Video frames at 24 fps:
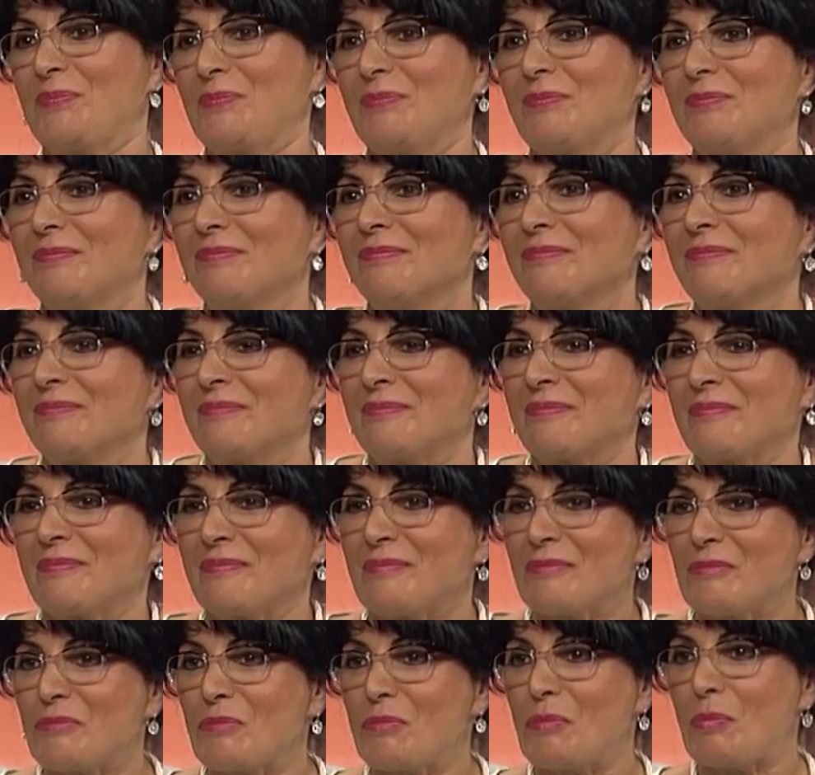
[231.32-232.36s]
to your diet will
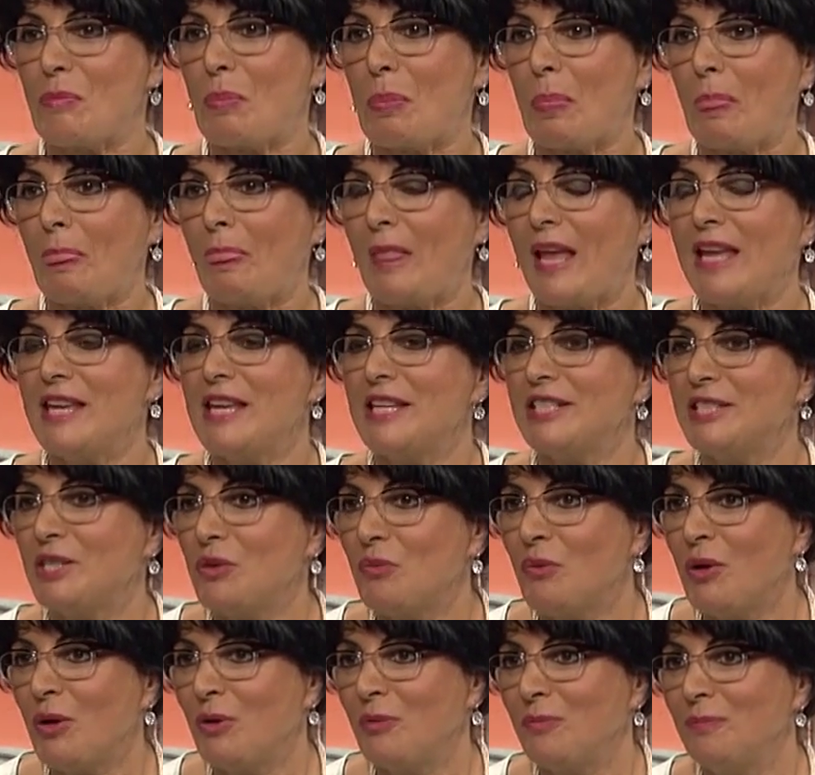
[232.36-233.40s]
help you lose weight. Yes,
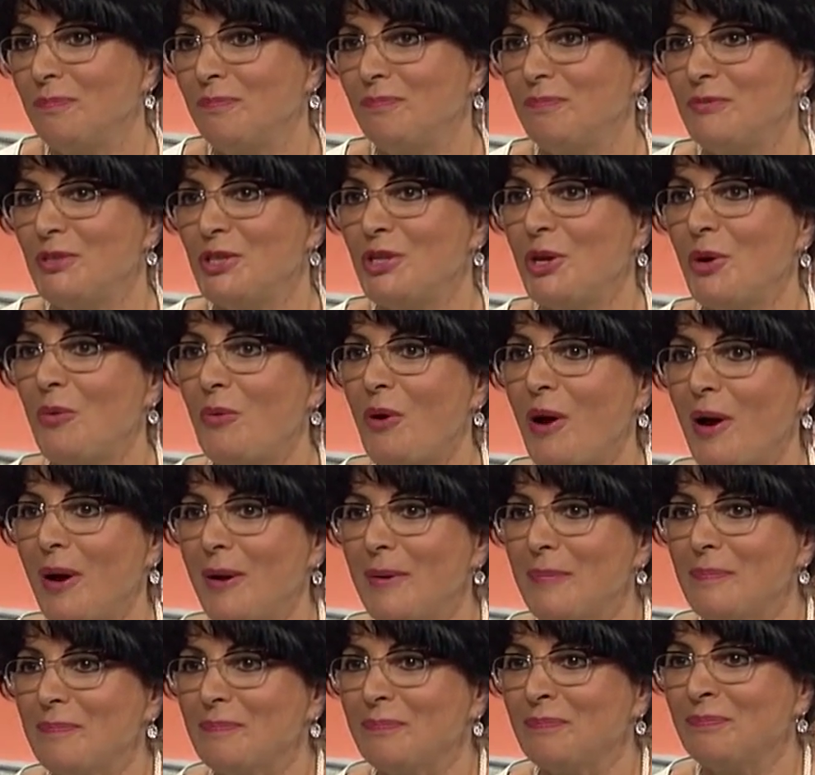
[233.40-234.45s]
it will. Do you know
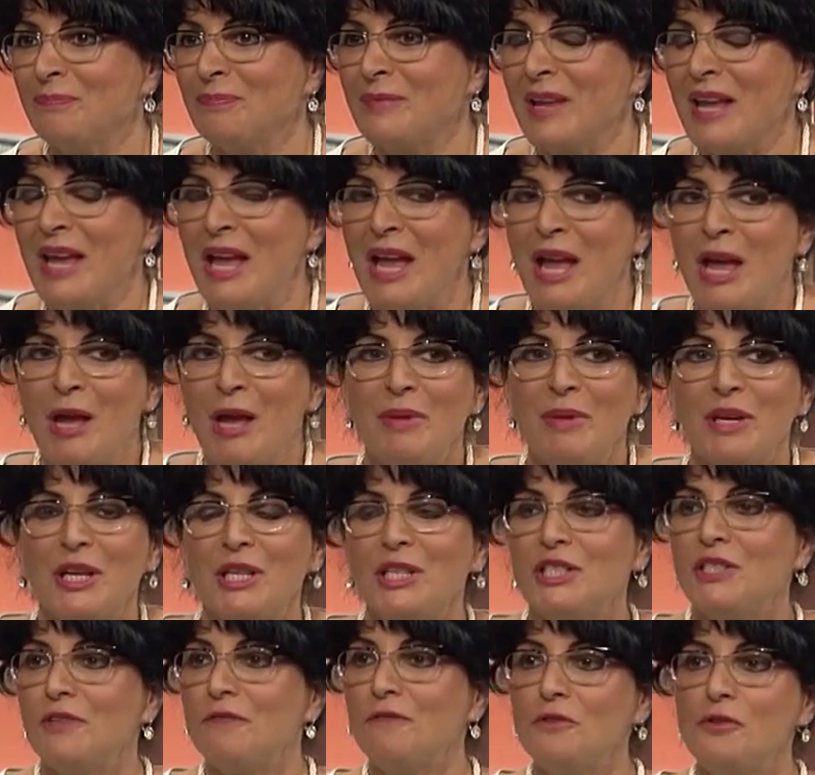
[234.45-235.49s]
why? Why?
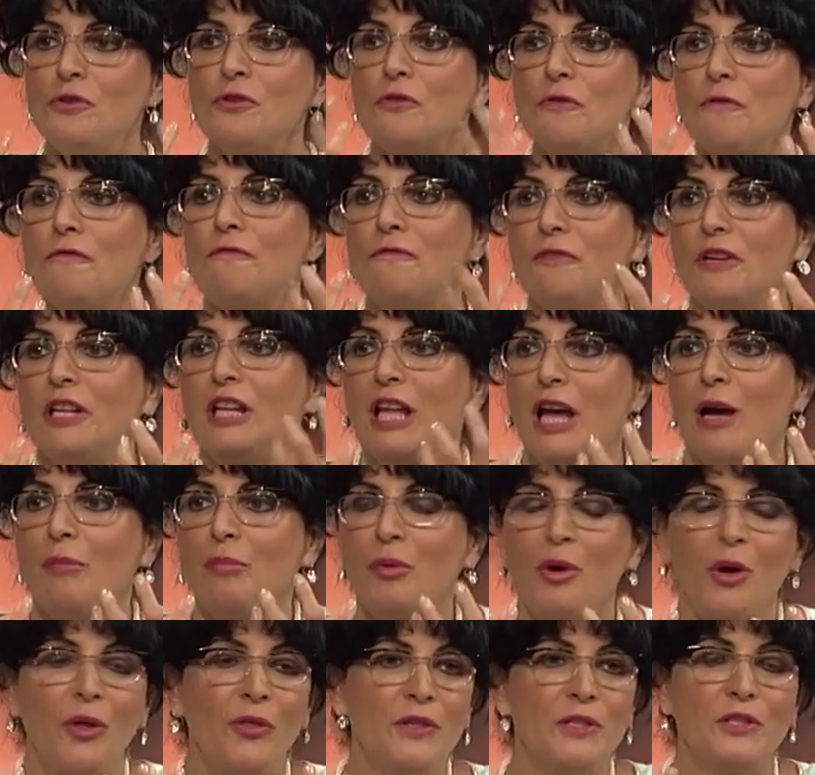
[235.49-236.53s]
Because if you fill
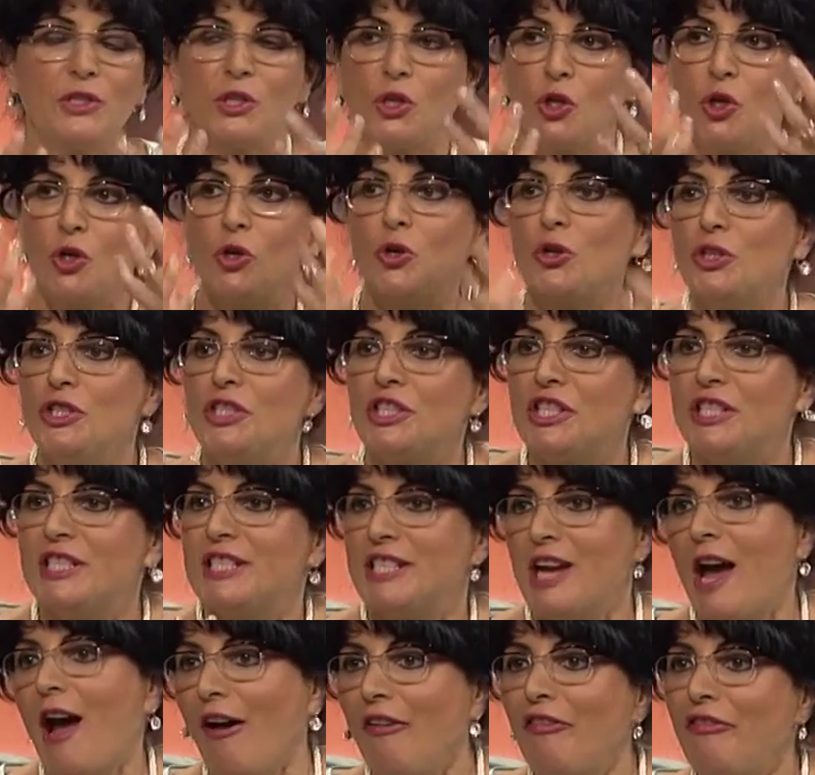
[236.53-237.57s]
up on this good
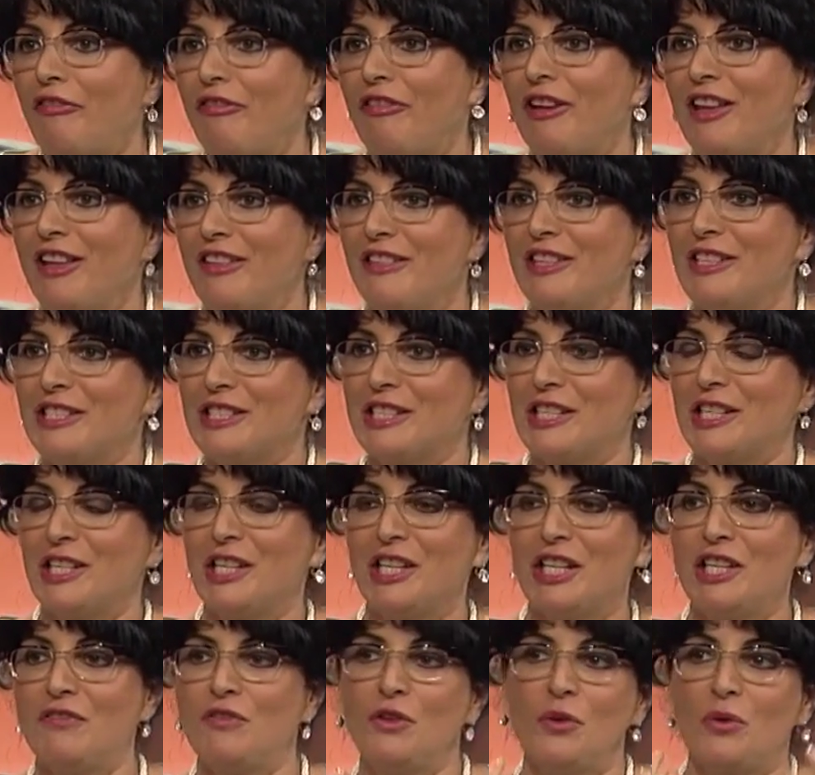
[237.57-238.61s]
stuff that's going
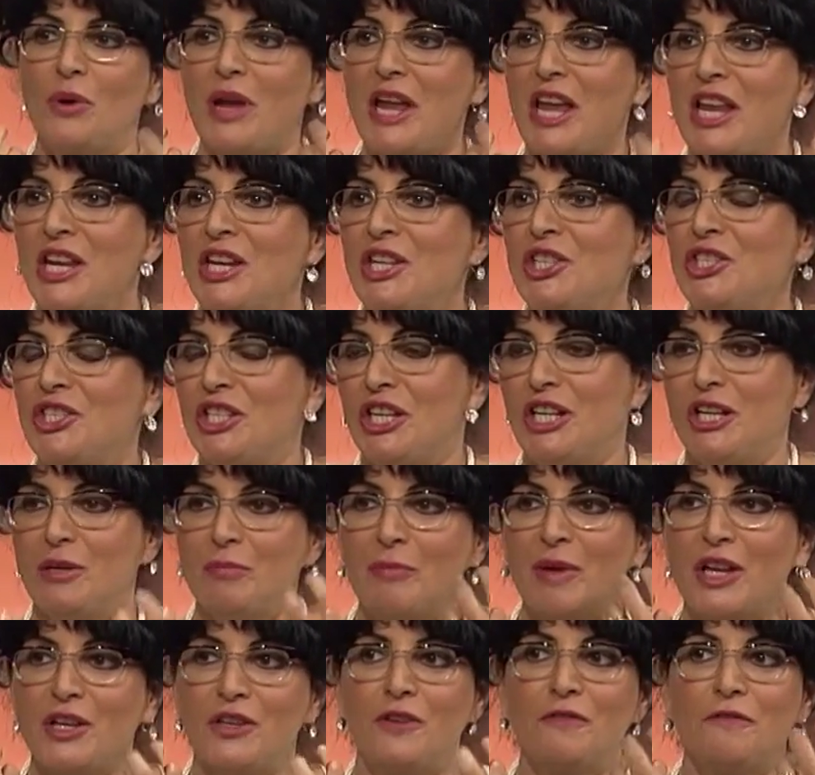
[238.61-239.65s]
to give you energy
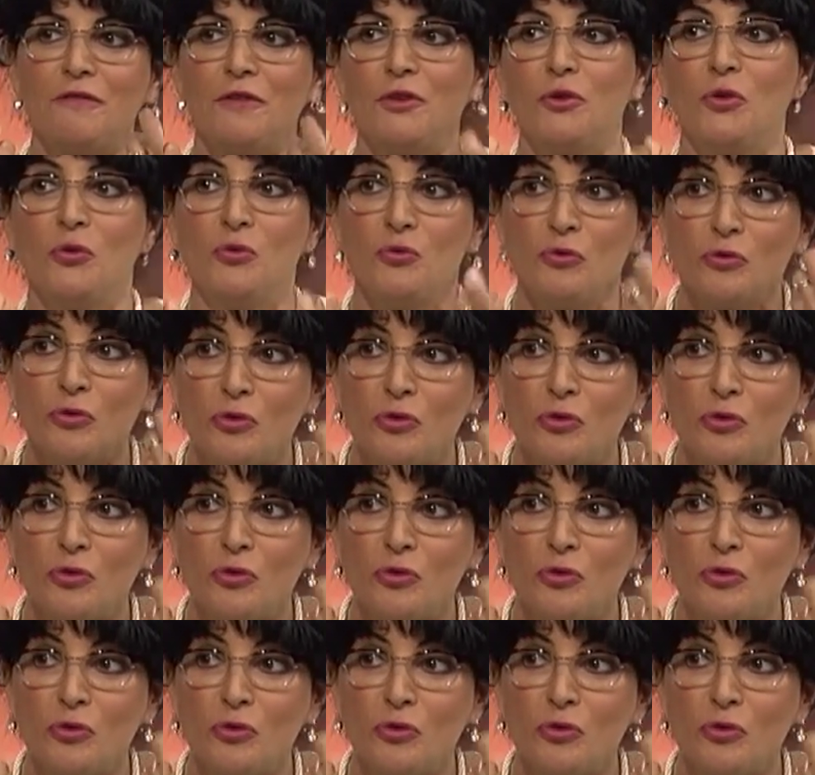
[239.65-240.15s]
and make you feel